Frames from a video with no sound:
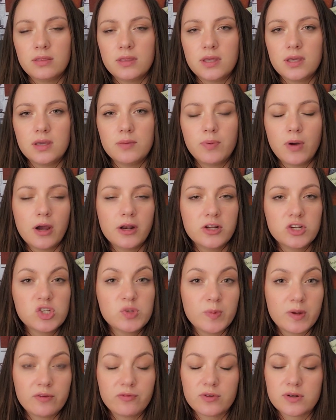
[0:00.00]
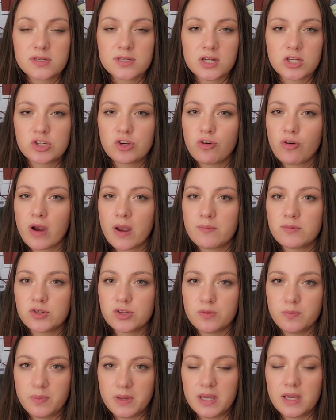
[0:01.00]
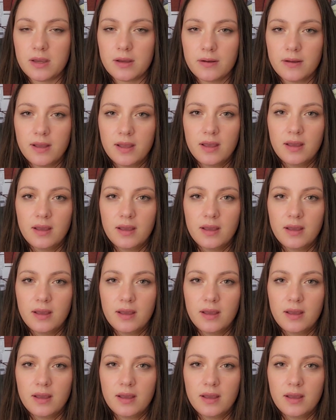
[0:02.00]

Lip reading: the punishment for such a crime should be?